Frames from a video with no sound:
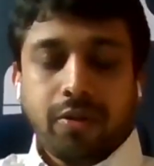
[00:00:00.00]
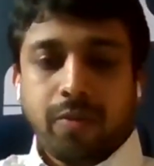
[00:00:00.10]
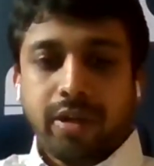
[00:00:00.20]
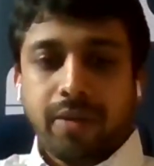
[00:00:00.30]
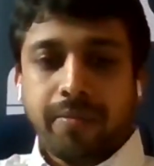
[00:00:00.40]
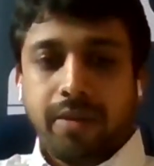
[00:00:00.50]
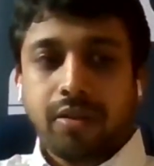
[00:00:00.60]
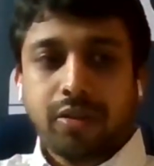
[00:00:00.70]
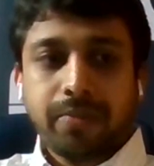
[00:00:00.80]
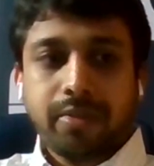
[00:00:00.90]
Good morning,
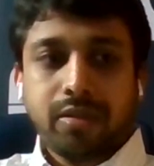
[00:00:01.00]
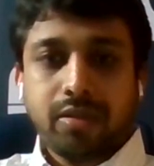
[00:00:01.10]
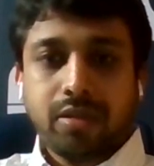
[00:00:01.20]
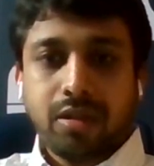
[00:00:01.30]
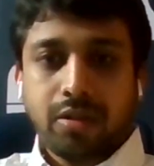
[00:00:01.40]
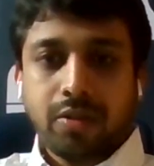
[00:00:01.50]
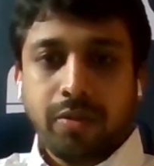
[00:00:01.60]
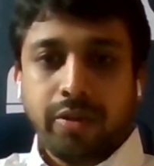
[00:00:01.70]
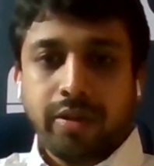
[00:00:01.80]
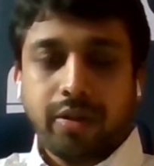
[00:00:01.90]
participants. Good
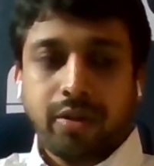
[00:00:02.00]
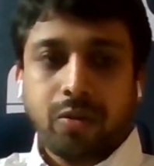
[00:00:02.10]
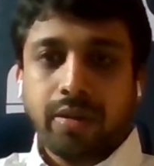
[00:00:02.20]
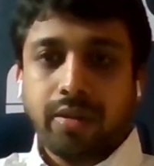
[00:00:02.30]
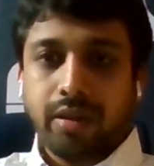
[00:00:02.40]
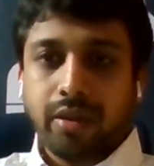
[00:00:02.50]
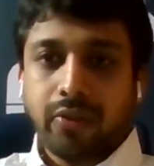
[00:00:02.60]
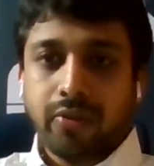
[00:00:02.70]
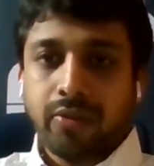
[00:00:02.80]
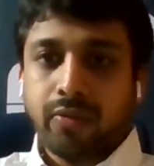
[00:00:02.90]
morning, Ritu, and
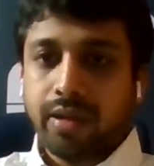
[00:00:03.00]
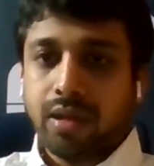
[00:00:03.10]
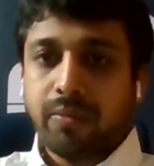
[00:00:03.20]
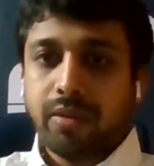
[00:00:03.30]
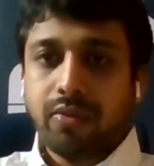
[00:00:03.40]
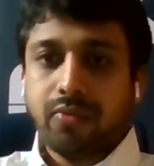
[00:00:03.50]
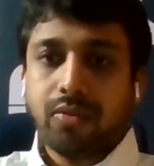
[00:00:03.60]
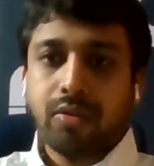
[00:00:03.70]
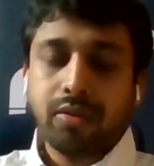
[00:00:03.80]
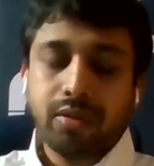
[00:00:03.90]
thank you for inviting me
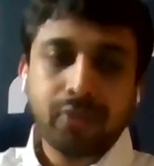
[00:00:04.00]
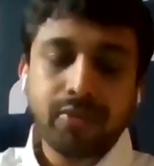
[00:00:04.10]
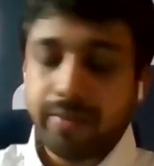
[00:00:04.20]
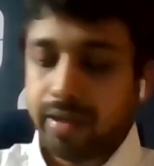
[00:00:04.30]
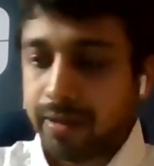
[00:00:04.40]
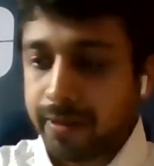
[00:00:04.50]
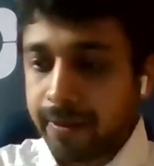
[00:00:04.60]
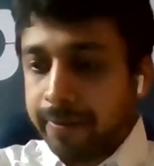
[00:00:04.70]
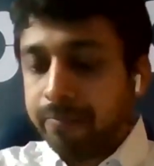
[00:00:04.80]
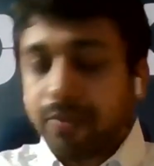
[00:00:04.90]
for this
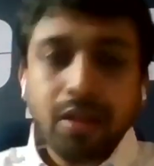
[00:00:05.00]
webinar.